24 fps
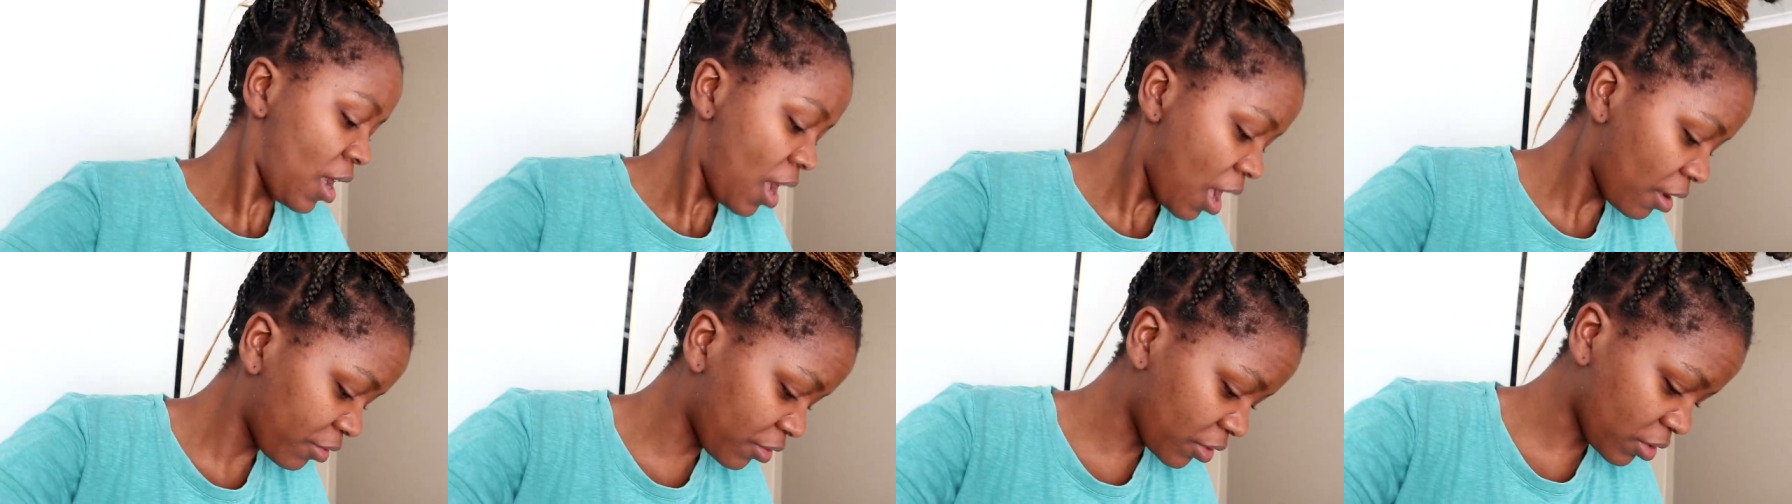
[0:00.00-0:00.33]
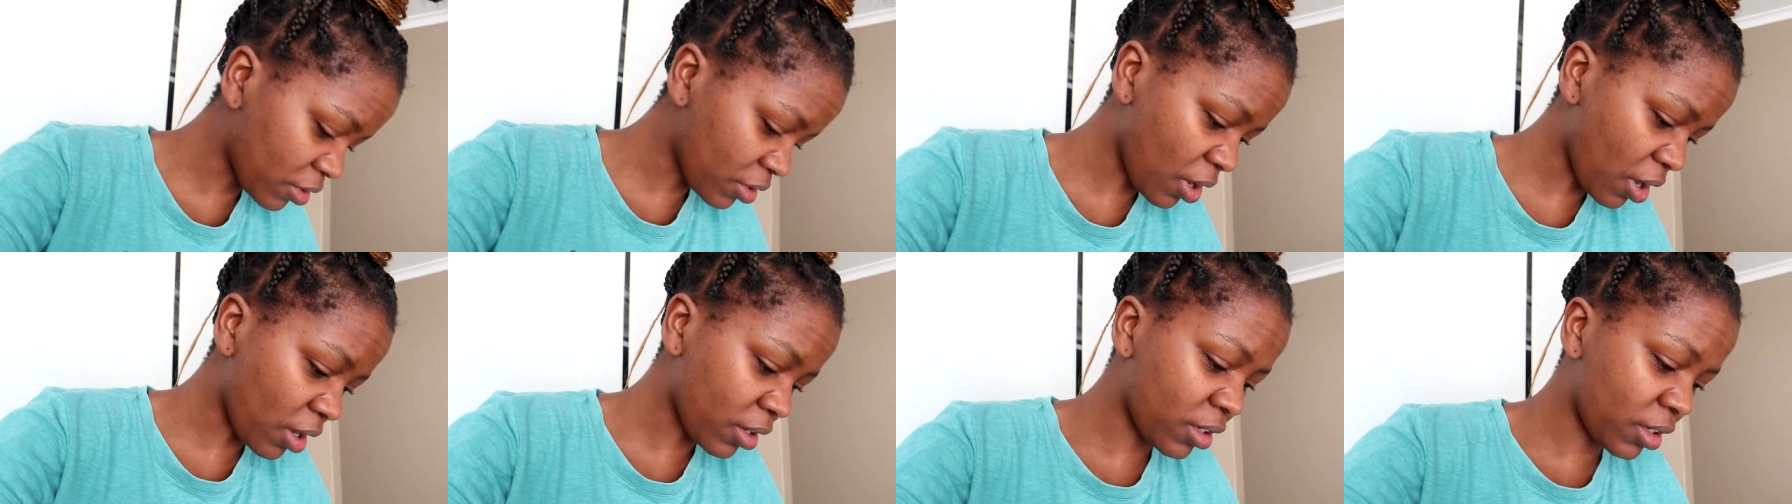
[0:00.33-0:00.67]
I've
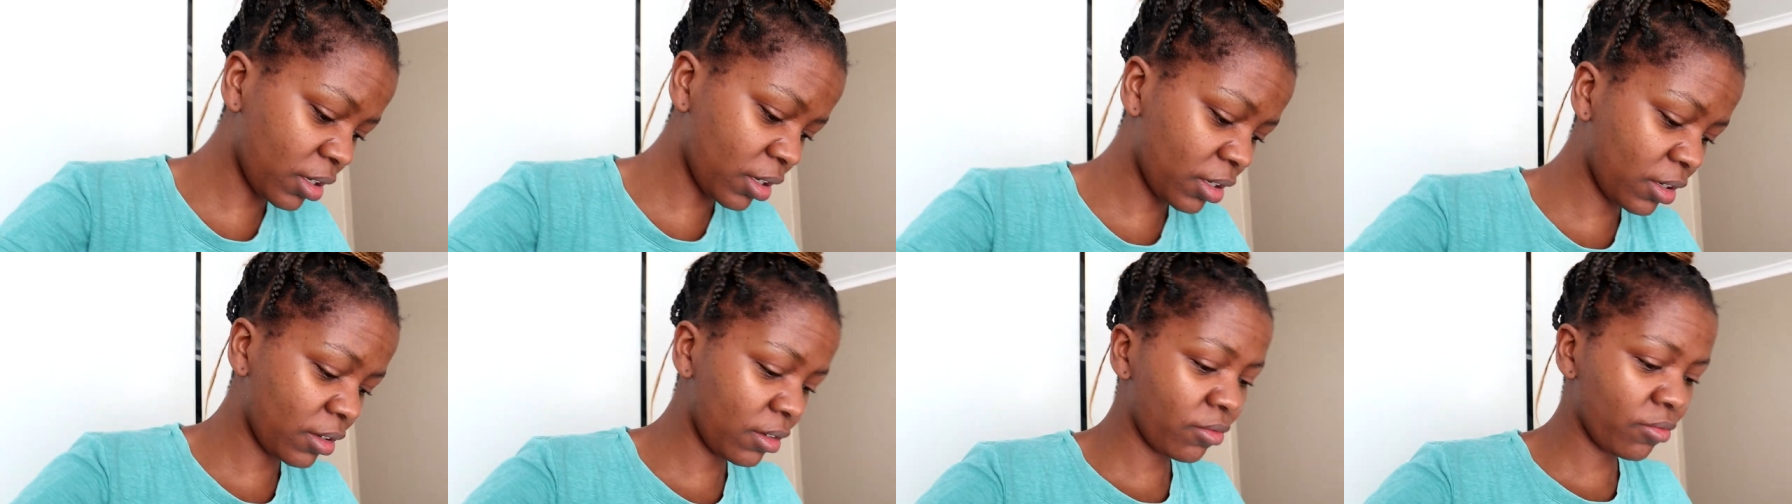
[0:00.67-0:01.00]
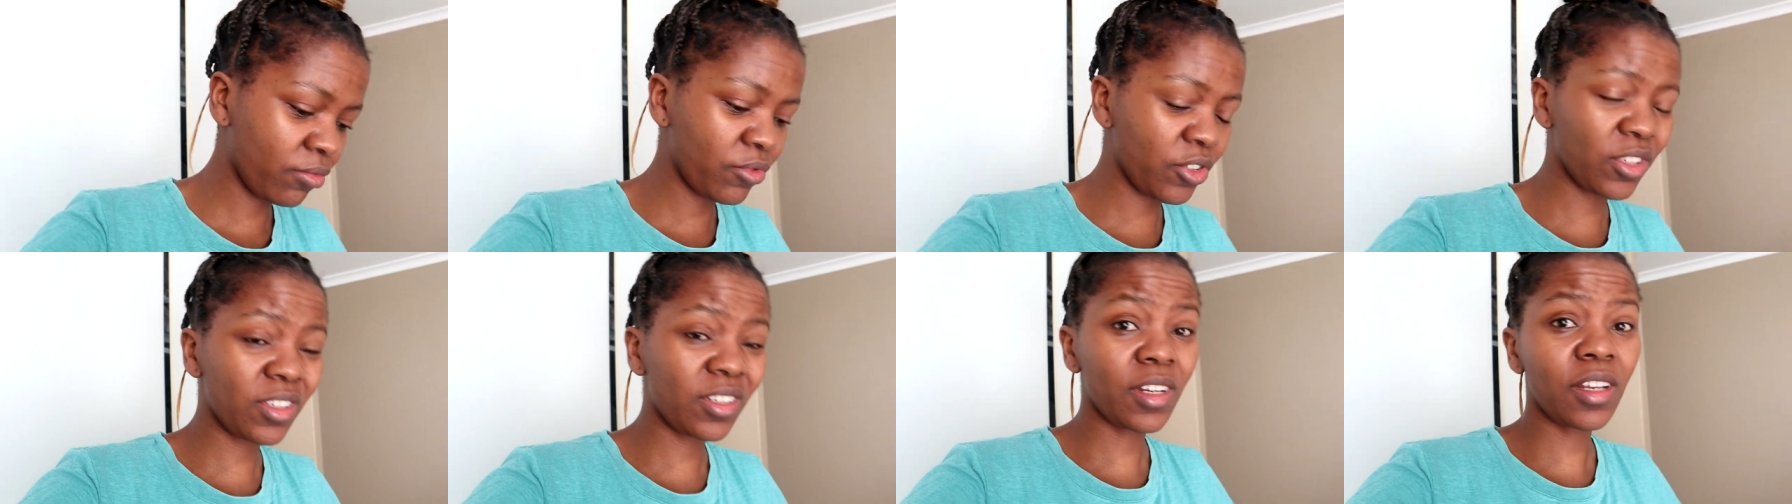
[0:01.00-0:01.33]
just got
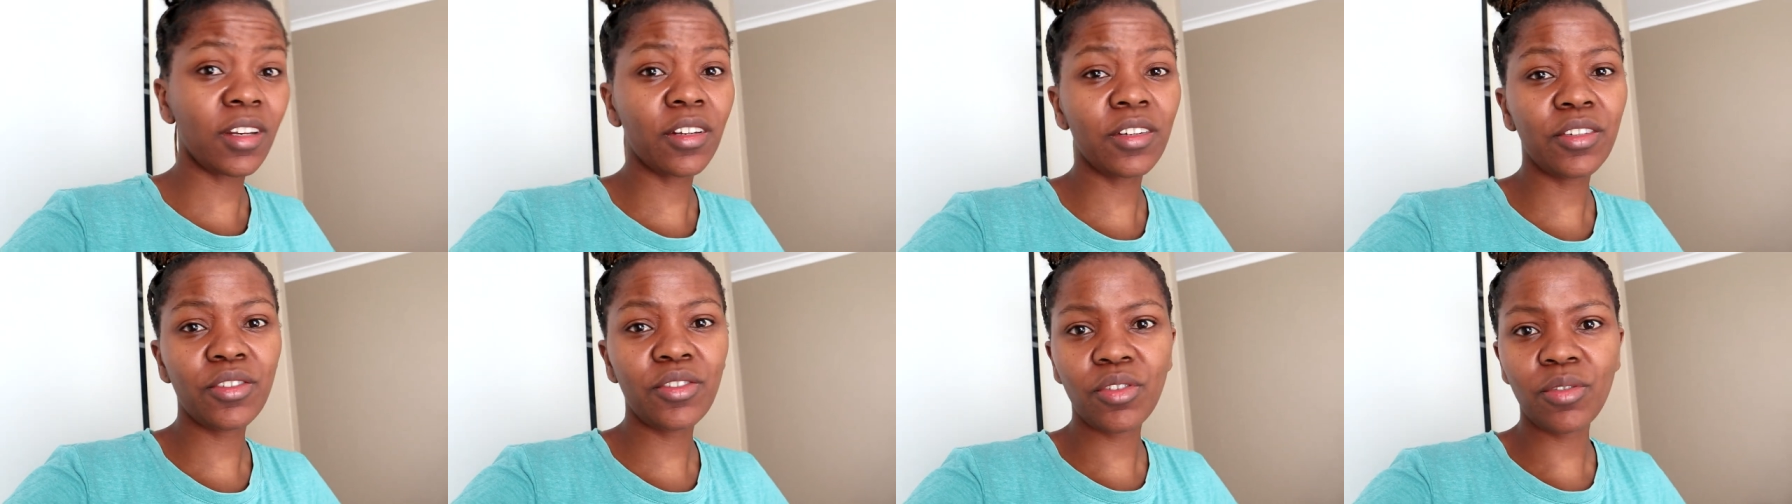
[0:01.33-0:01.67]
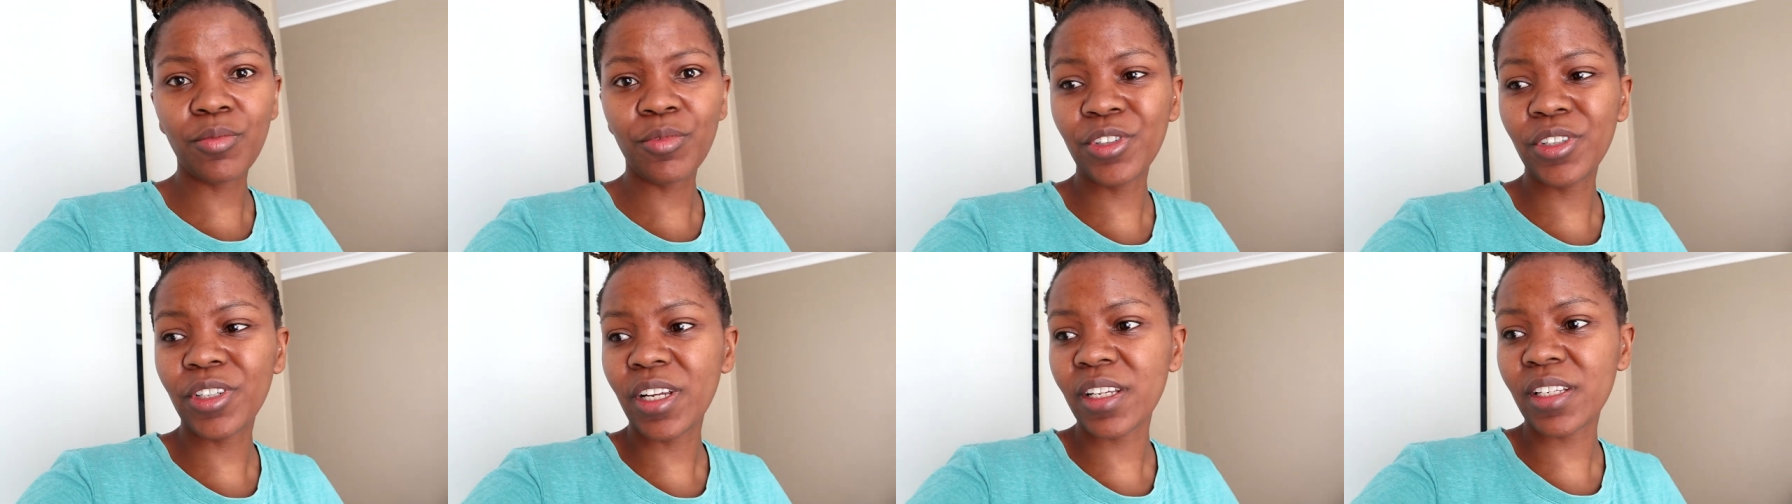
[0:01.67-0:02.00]
just under
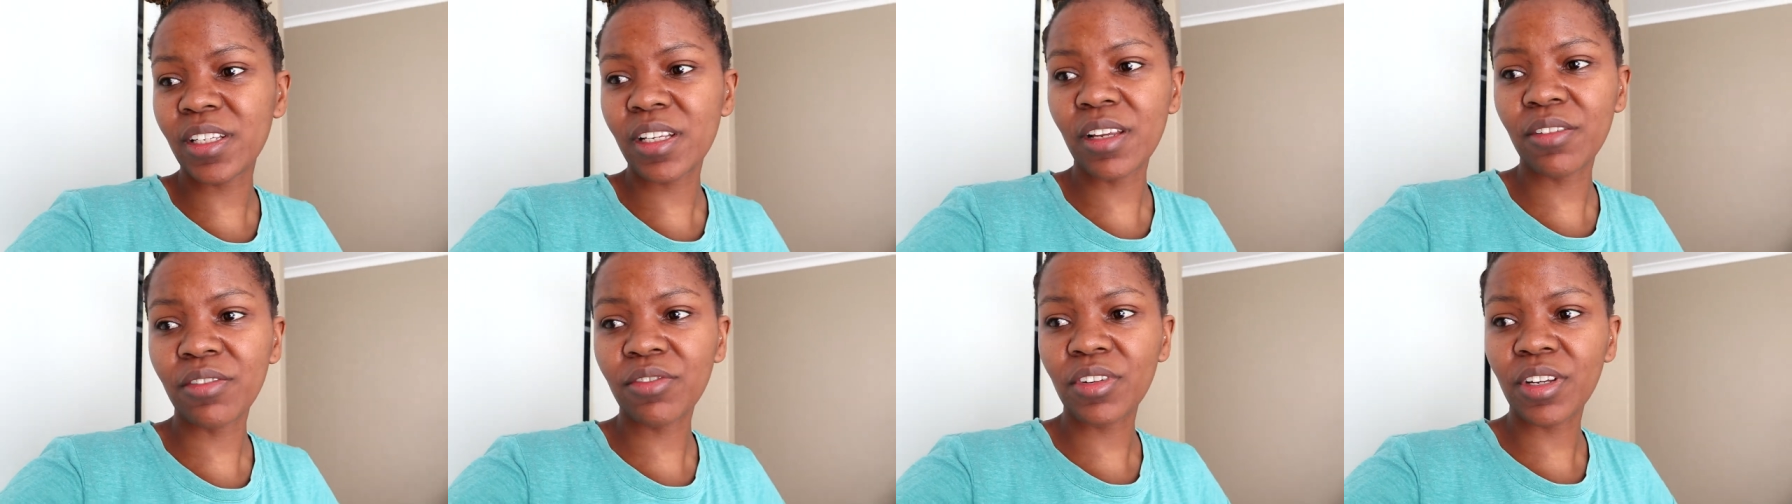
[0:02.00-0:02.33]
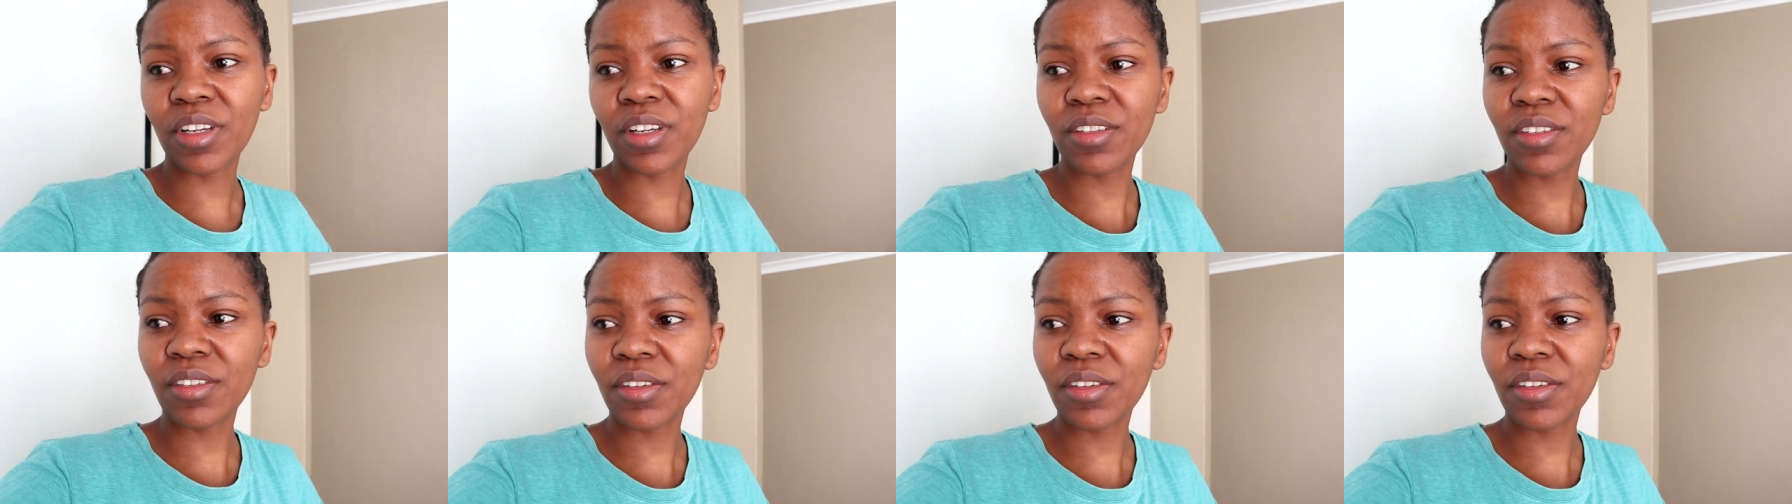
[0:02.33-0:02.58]
two more days left here,